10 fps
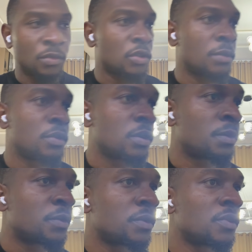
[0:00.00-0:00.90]
coming up
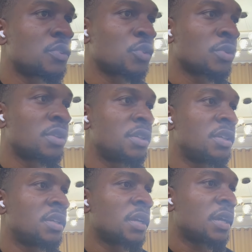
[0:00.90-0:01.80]
shortly,
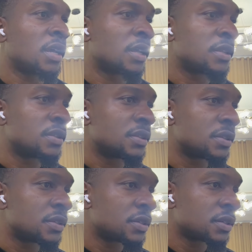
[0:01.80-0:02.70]
and